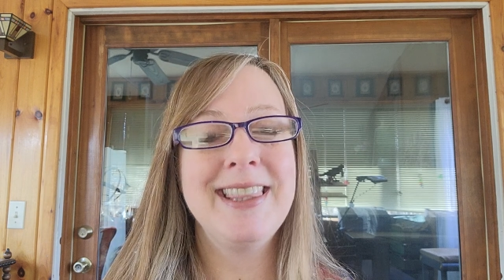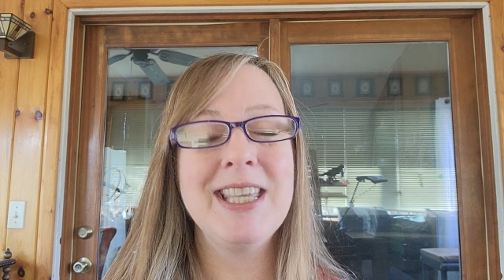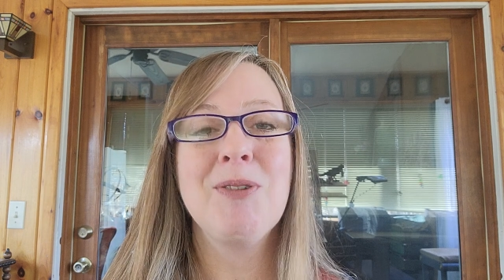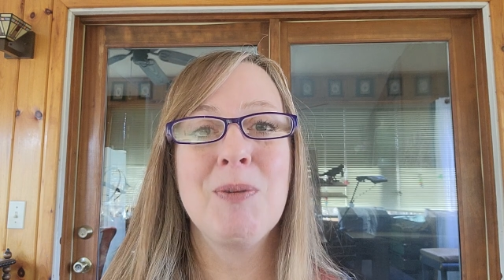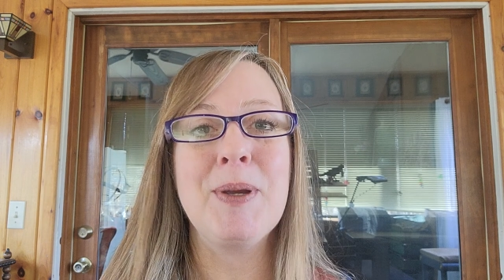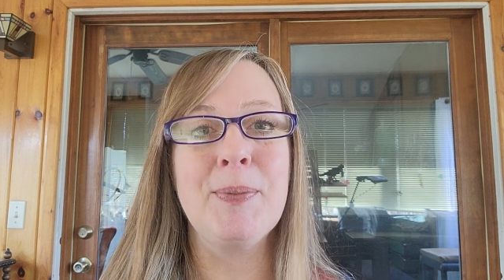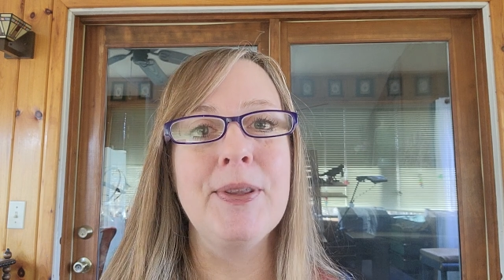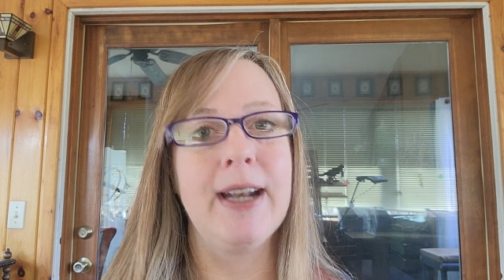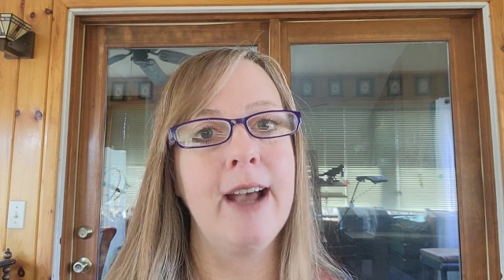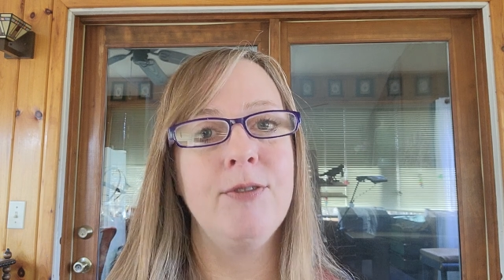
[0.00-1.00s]
There were people
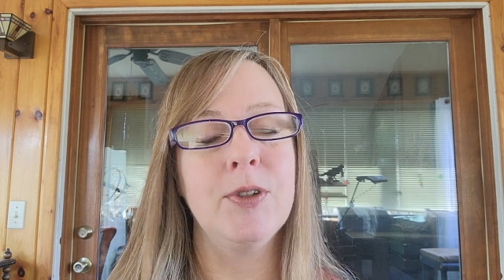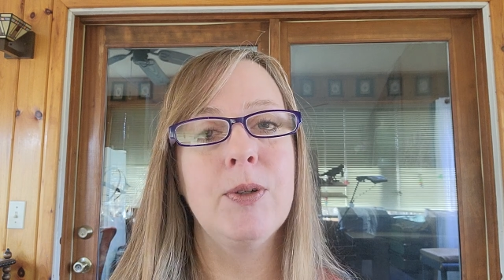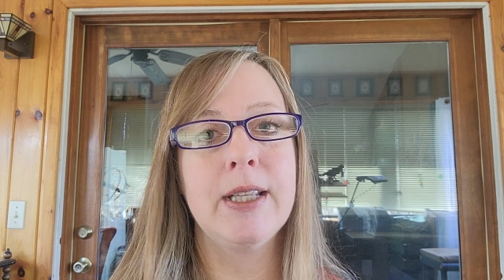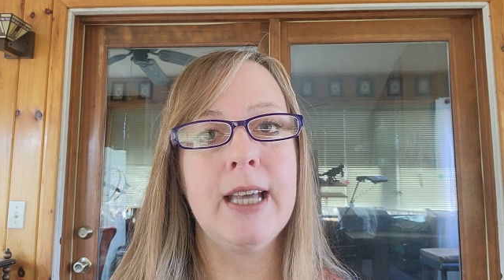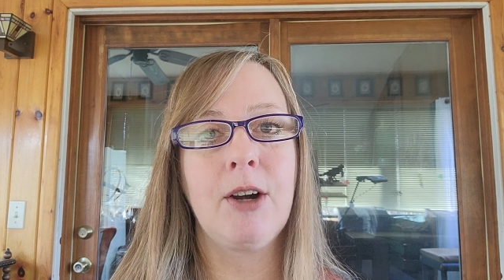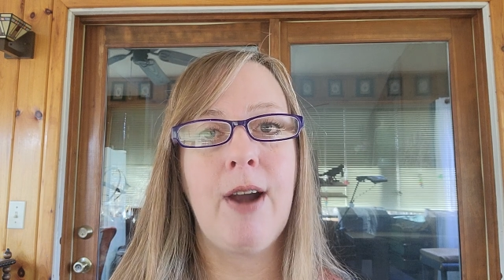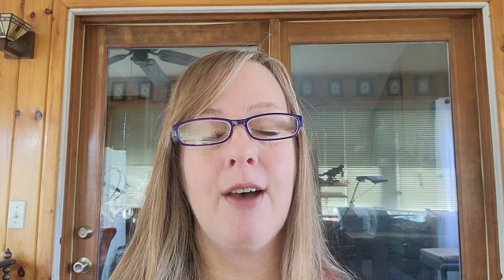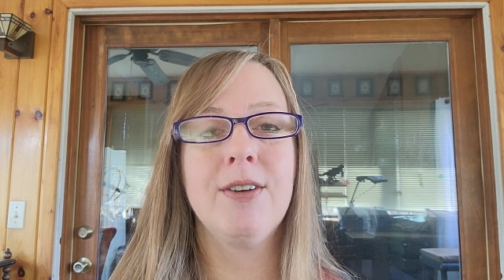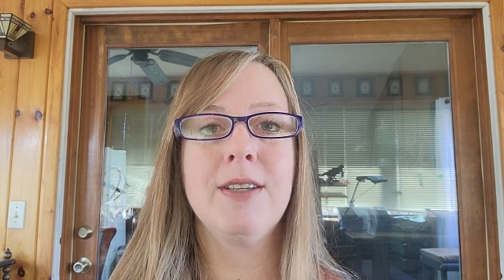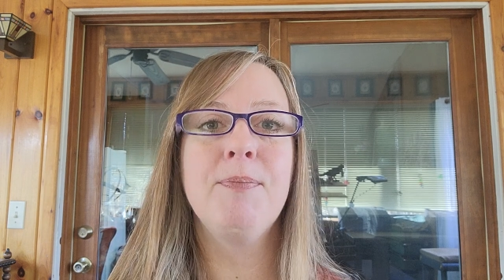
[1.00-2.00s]
that had food in that
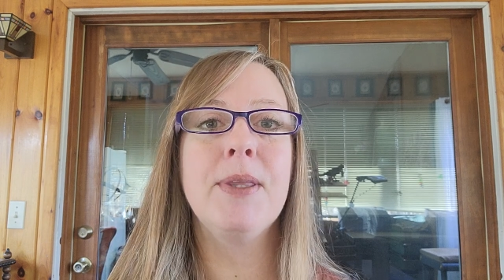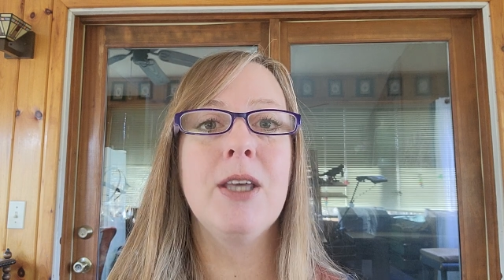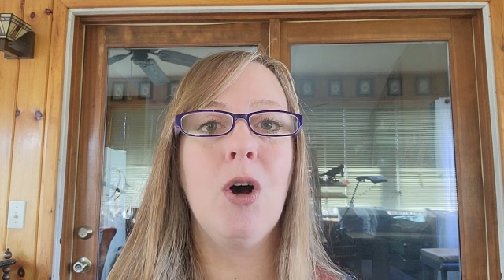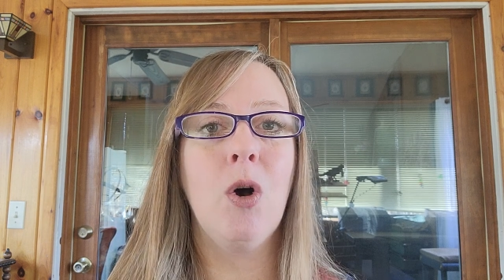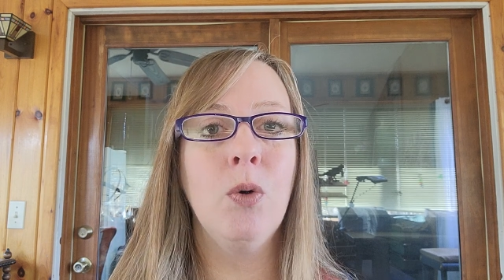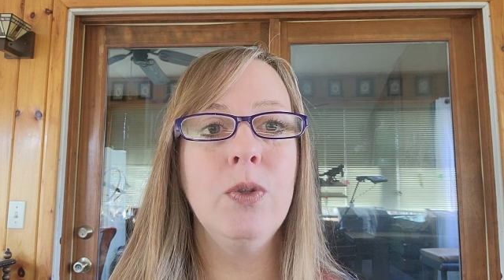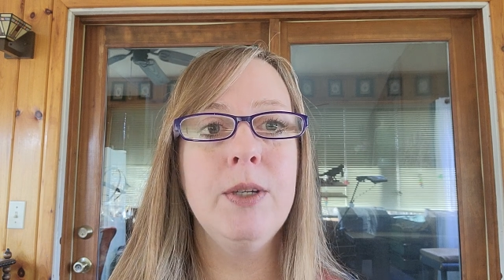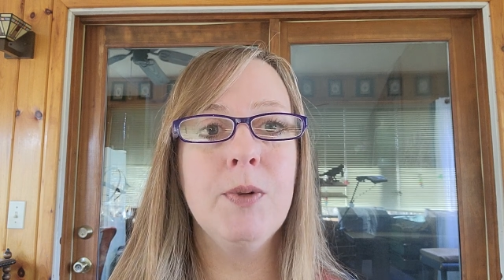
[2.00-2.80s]
crowd. But the only